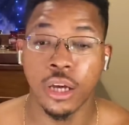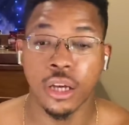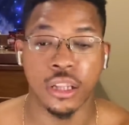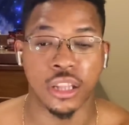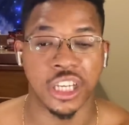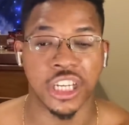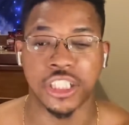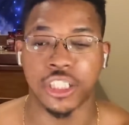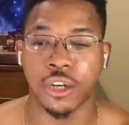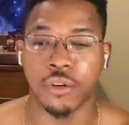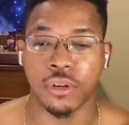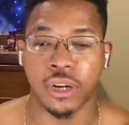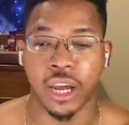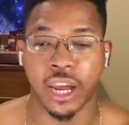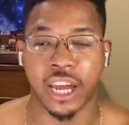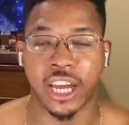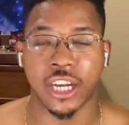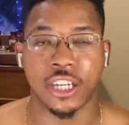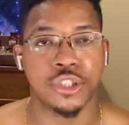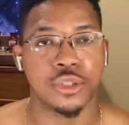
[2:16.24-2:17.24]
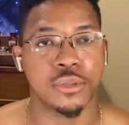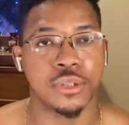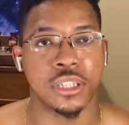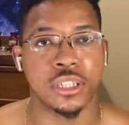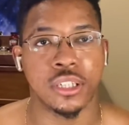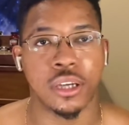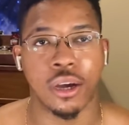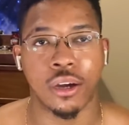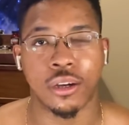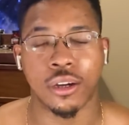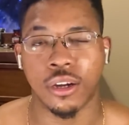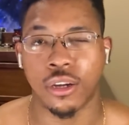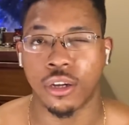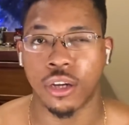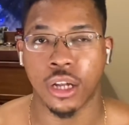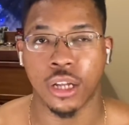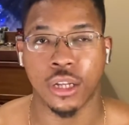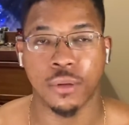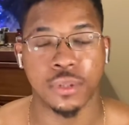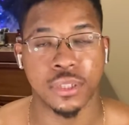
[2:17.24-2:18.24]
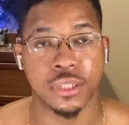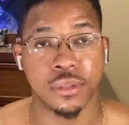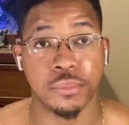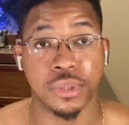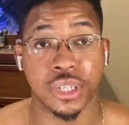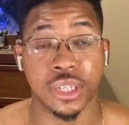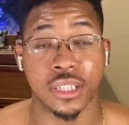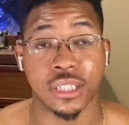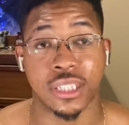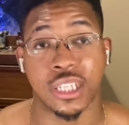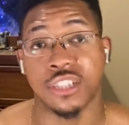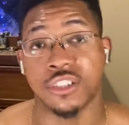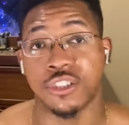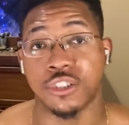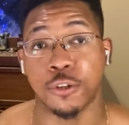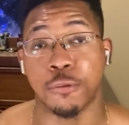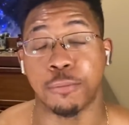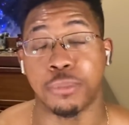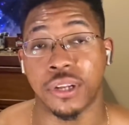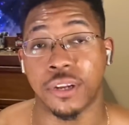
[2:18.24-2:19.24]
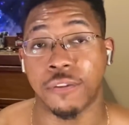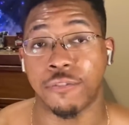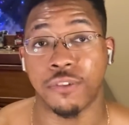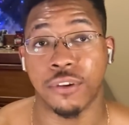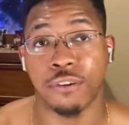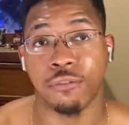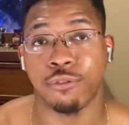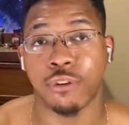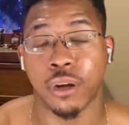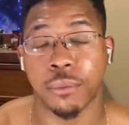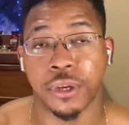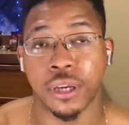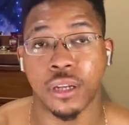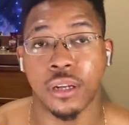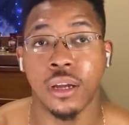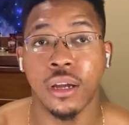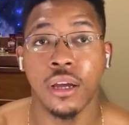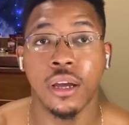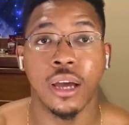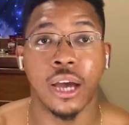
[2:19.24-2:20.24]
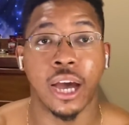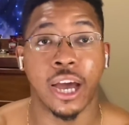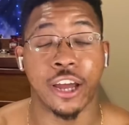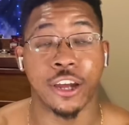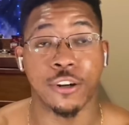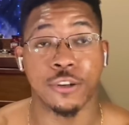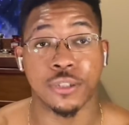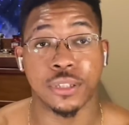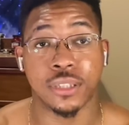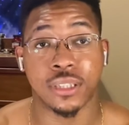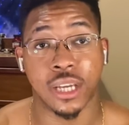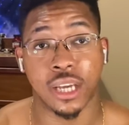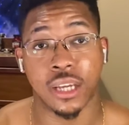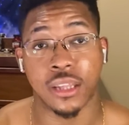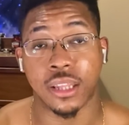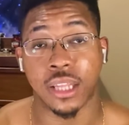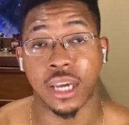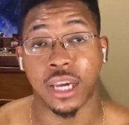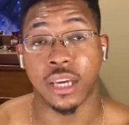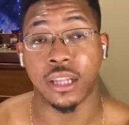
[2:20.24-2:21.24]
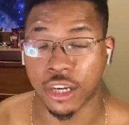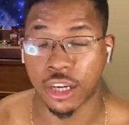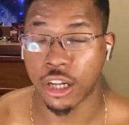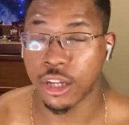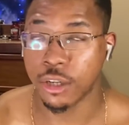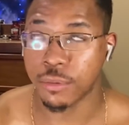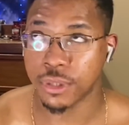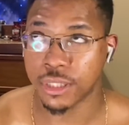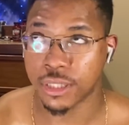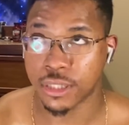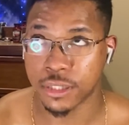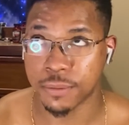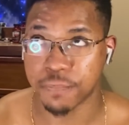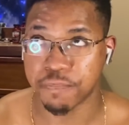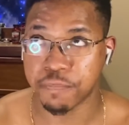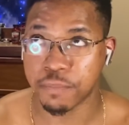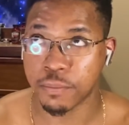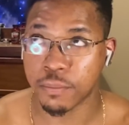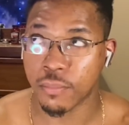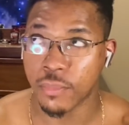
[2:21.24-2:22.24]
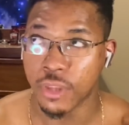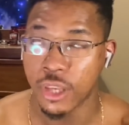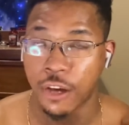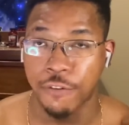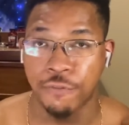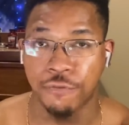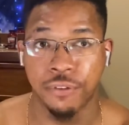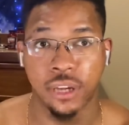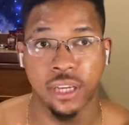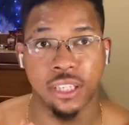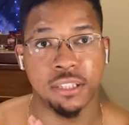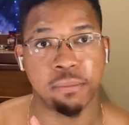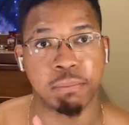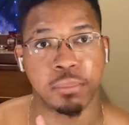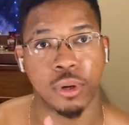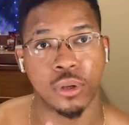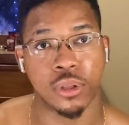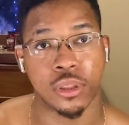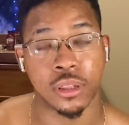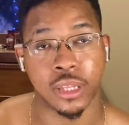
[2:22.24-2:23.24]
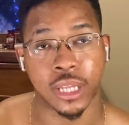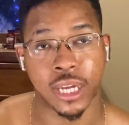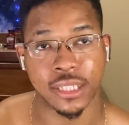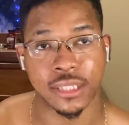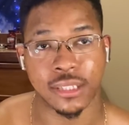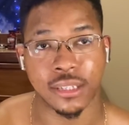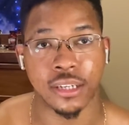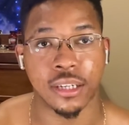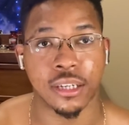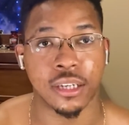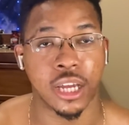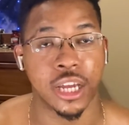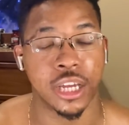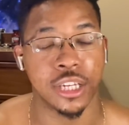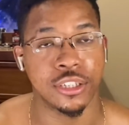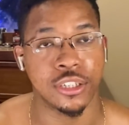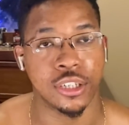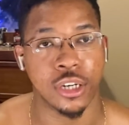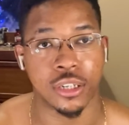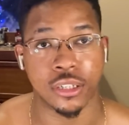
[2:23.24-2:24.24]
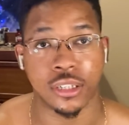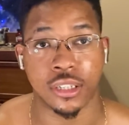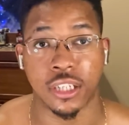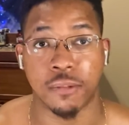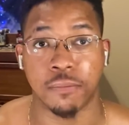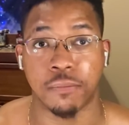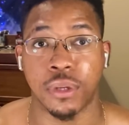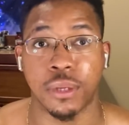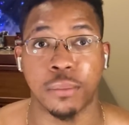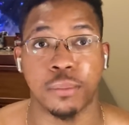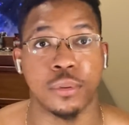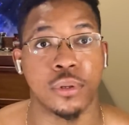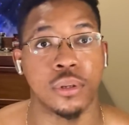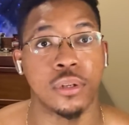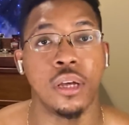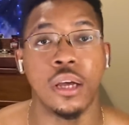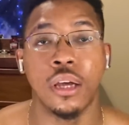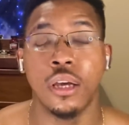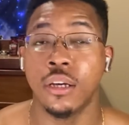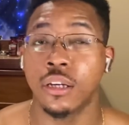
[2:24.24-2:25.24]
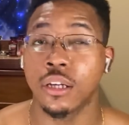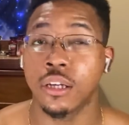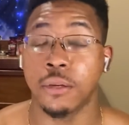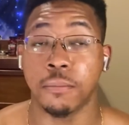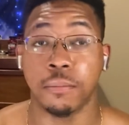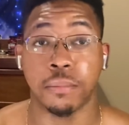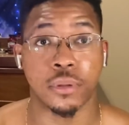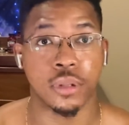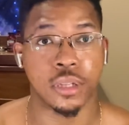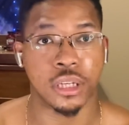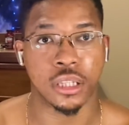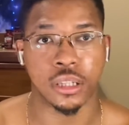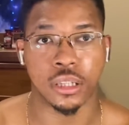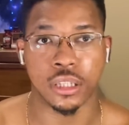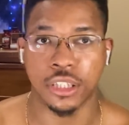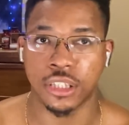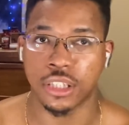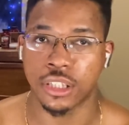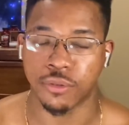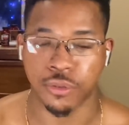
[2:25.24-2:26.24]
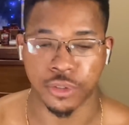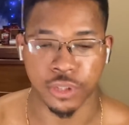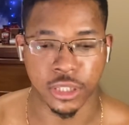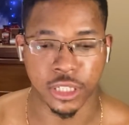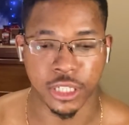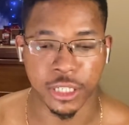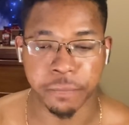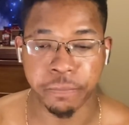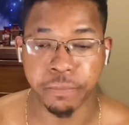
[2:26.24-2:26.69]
they don't actually talk on colorism because they do benefit from it. I understand that colorism affects both light-skinned and dark-skinned people completely differently,